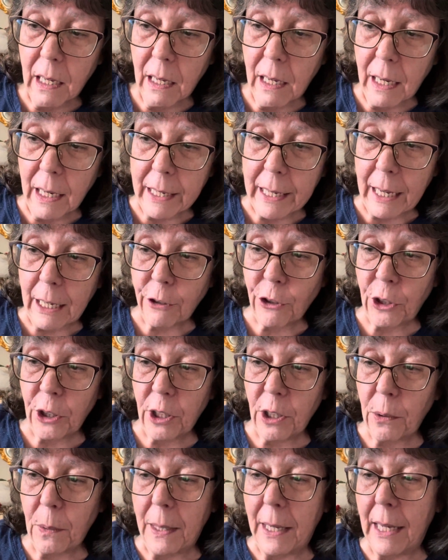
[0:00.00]
I can't show
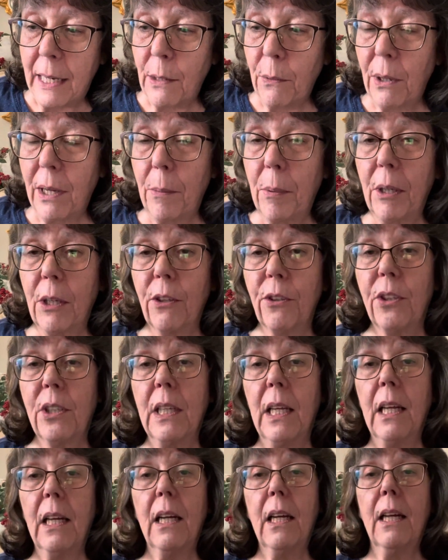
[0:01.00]
you it anyway because
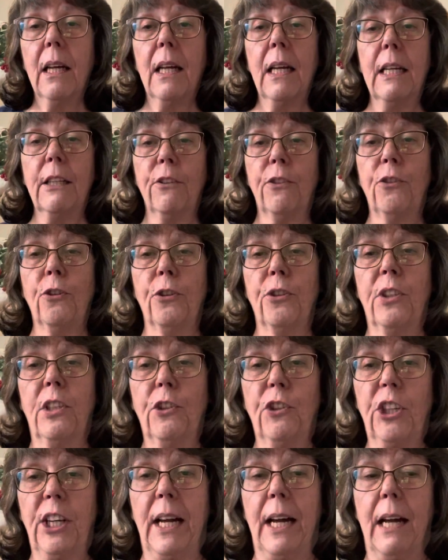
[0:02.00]
it's just the
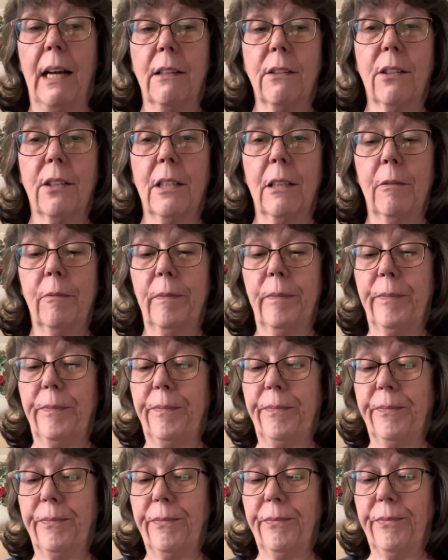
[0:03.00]
charts.
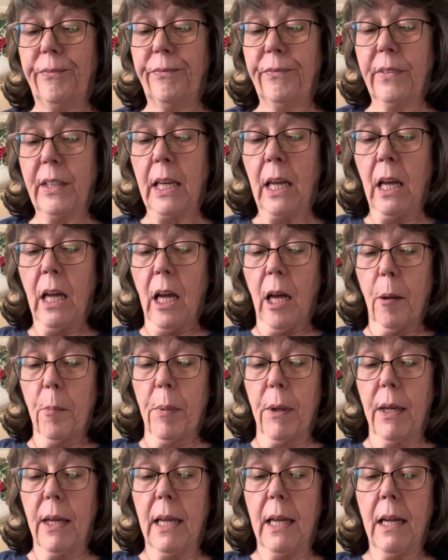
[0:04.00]

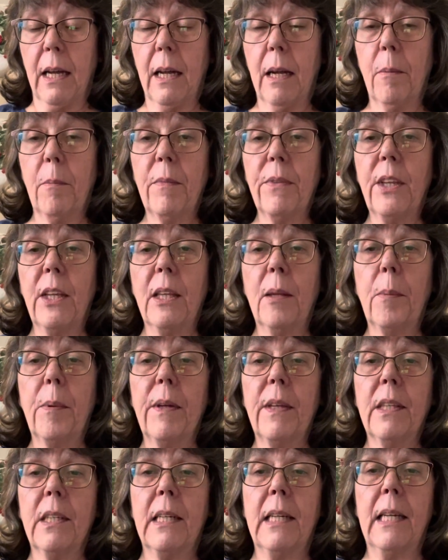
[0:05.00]
But they're the
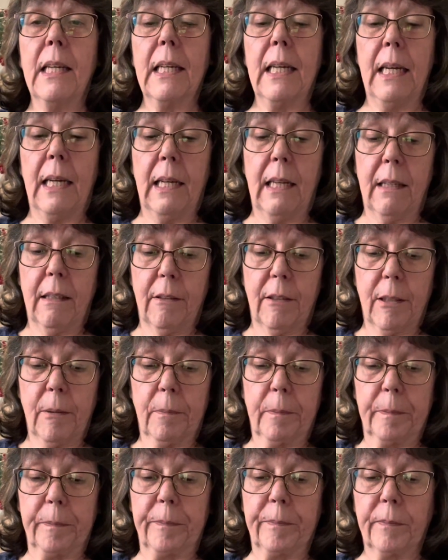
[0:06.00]
birthday cakes,
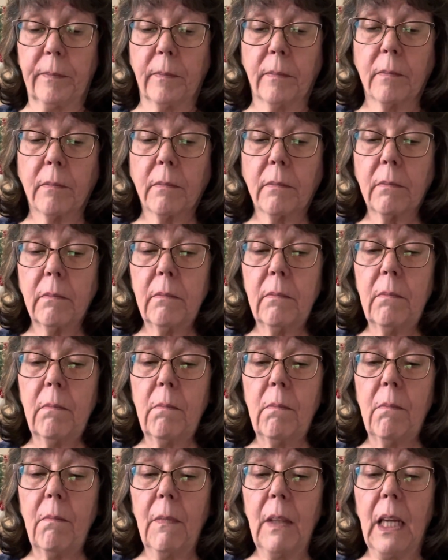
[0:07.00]

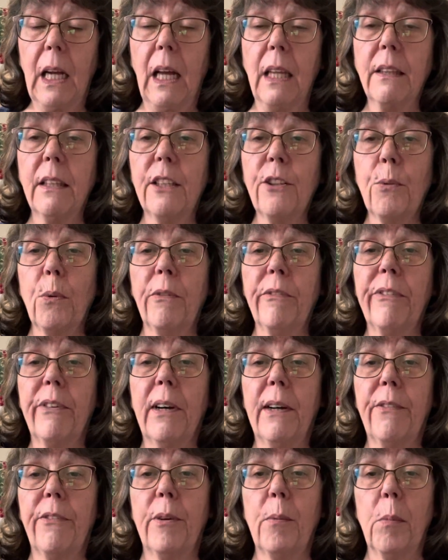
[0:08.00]
and there's one for
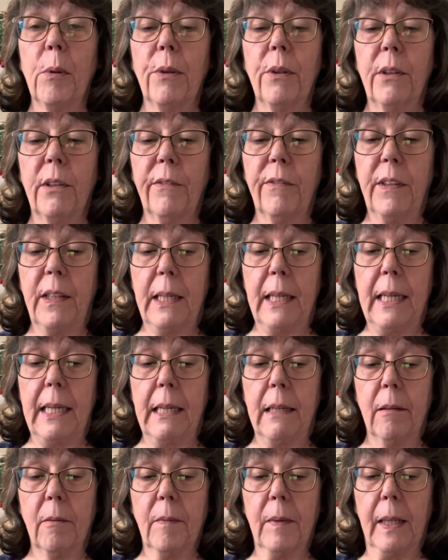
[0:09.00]
every month of the
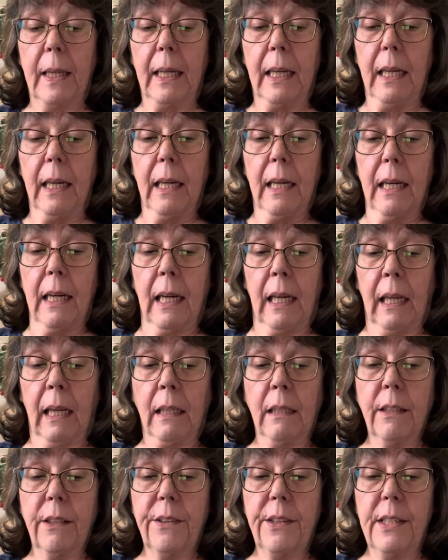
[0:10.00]
year.
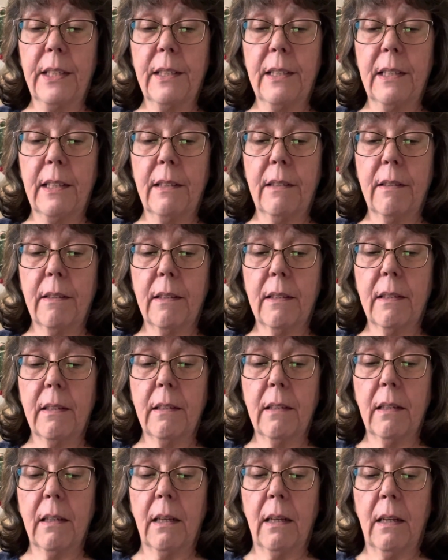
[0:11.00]
And this
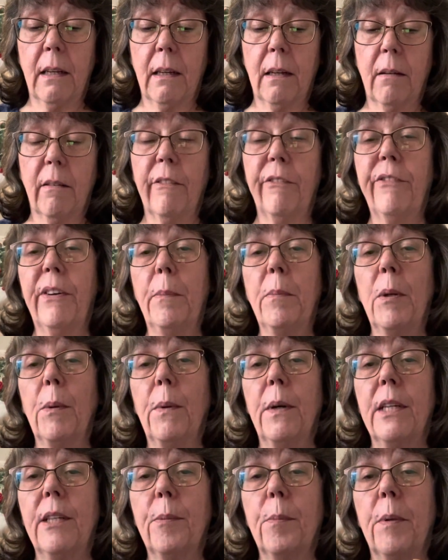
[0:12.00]
is
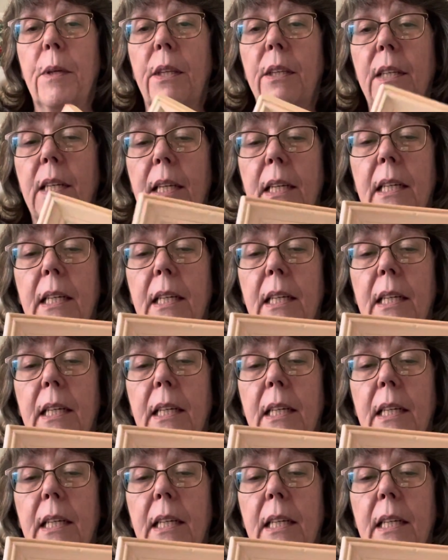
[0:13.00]
February's birthday